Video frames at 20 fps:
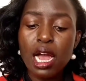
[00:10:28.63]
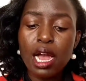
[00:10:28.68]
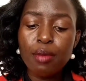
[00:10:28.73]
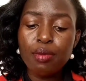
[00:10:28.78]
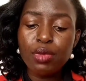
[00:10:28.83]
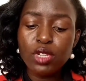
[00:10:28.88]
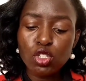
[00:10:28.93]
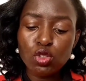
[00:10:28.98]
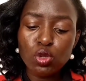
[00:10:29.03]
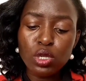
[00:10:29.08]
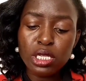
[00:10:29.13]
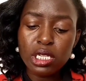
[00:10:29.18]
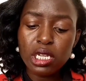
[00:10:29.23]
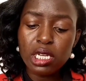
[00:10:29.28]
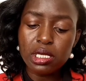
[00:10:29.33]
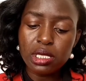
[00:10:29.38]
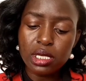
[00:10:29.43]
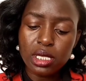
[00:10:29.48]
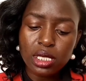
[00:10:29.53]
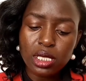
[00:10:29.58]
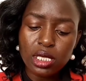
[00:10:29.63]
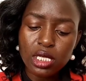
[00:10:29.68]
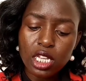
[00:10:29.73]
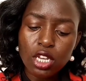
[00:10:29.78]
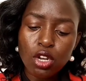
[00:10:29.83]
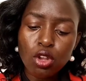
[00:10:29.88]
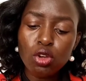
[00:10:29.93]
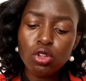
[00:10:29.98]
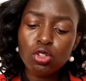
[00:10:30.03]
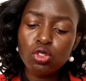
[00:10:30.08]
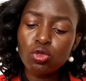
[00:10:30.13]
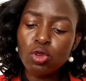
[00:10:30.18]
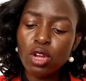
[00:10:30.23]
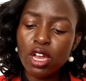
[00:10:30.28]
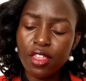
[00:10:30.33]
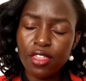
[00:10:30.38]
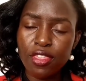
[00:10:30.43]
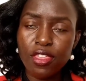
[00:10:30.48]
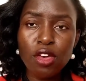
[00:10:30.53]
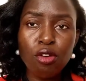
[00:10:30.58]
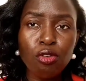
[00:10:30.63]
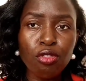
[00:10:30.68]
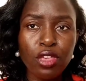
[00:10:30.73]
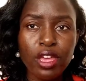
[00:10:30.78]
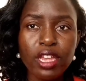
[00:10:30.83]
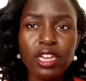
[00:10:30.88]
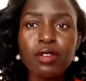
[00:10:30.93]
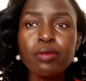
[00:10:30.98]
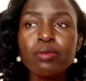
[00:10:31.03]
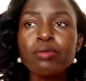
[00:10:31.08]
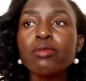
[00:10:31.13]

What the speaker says: between 0 to 1,000,